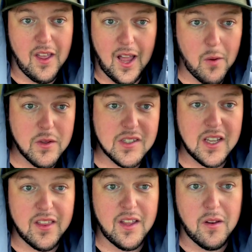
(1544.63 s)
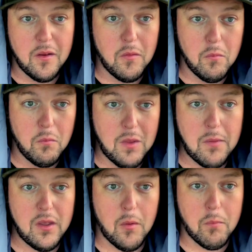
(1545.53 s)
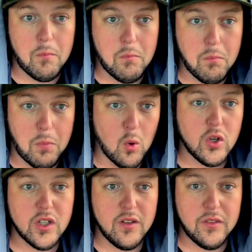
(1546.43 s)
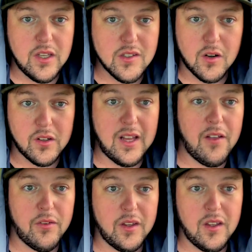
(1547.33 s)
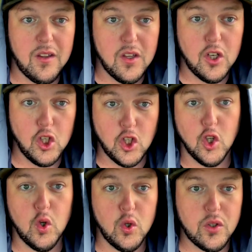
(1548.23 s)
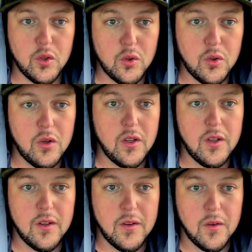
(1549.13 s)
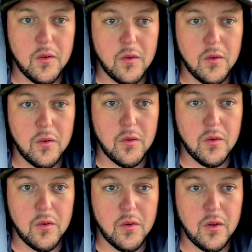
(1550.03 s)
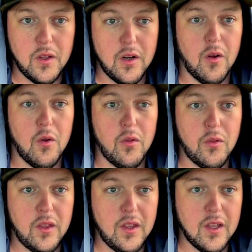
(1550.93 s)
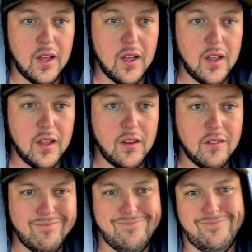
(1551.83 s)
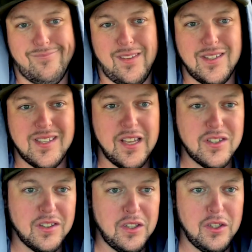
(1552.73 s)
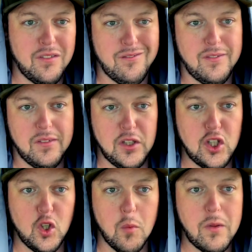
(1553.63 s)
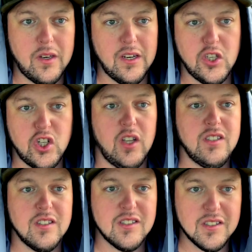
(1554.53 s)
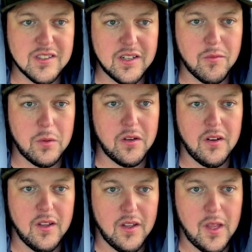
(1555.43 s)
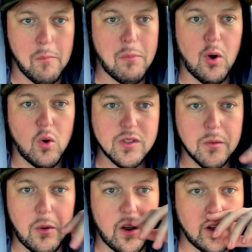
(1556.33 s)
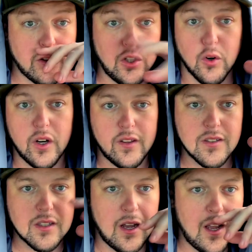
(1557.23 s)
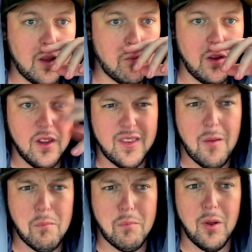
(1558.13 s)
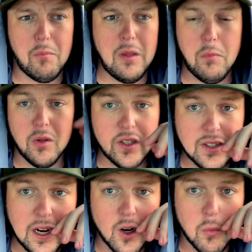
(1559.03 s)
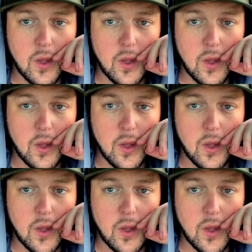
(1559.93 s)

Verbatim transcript: would say that maybe a portion of these are definitely due to, you know, the essentially human injustices that have been imposed upon us during this time that put people in terrible